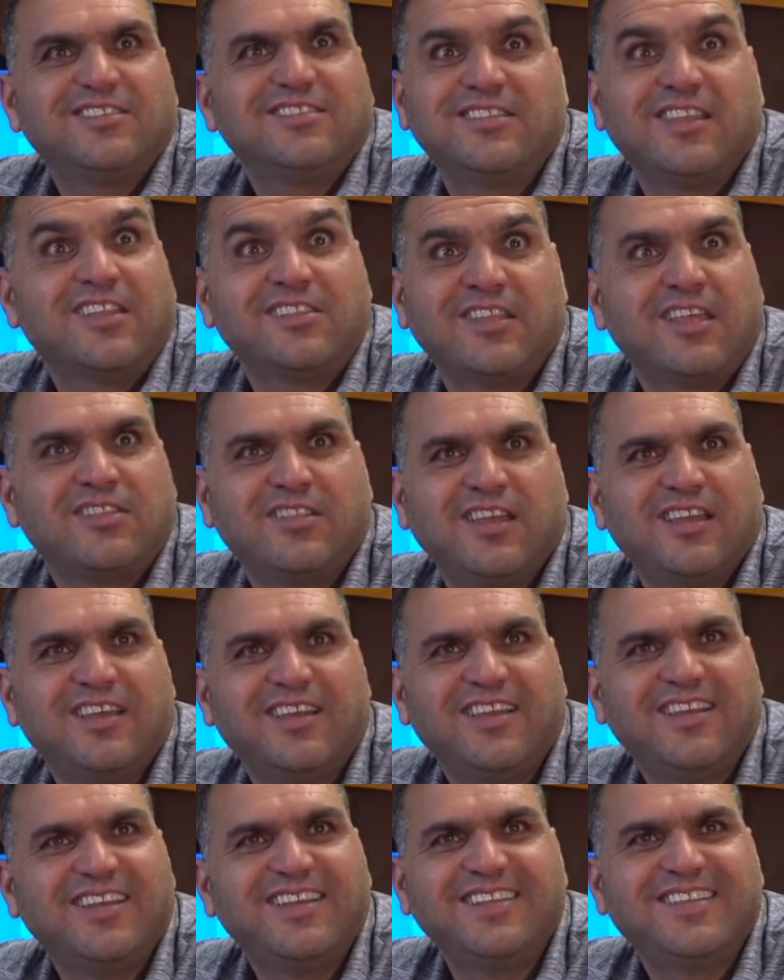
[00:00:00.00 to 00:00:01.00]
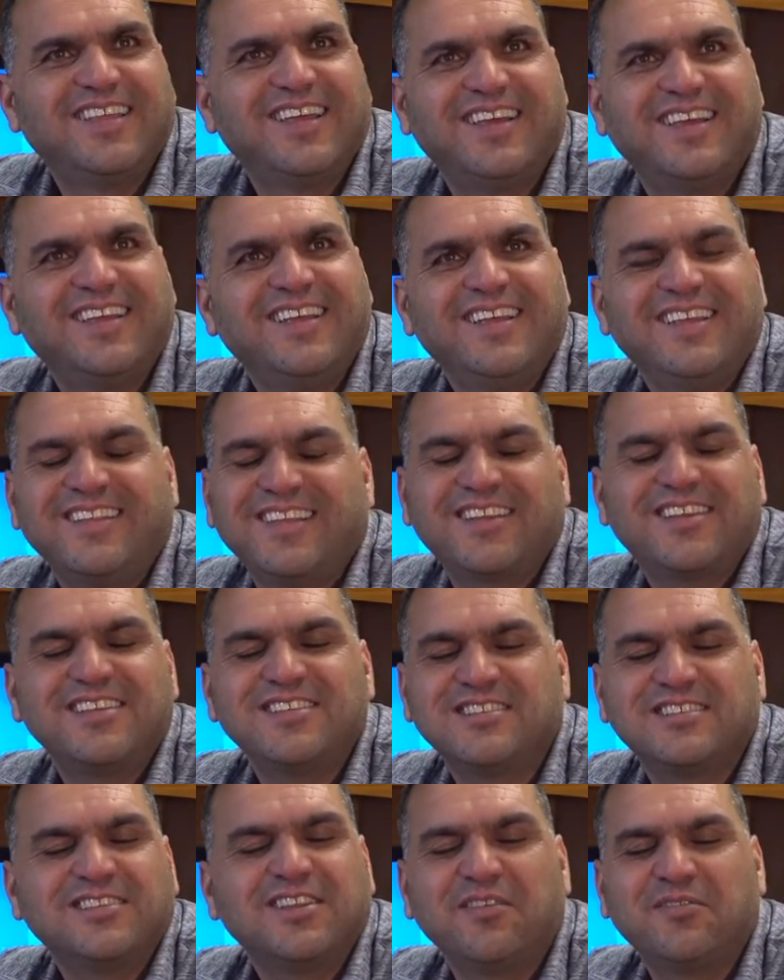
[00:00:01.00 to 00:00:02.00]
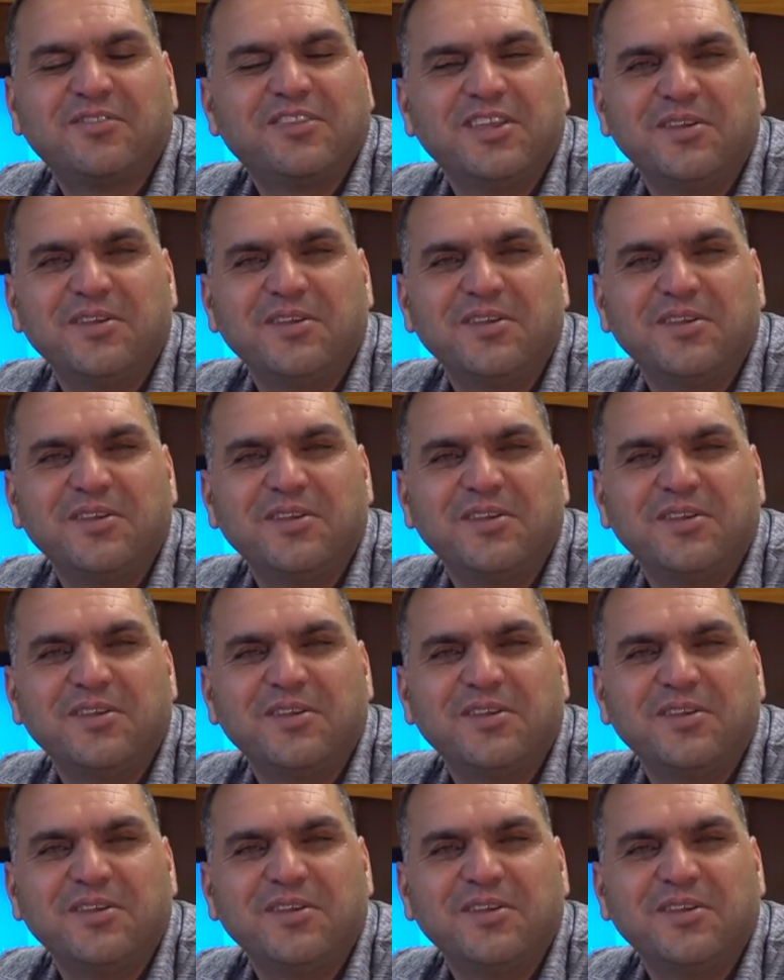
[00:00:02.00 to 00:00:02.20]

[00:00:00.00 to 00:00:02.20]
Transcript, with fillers: the, the, the, the kids love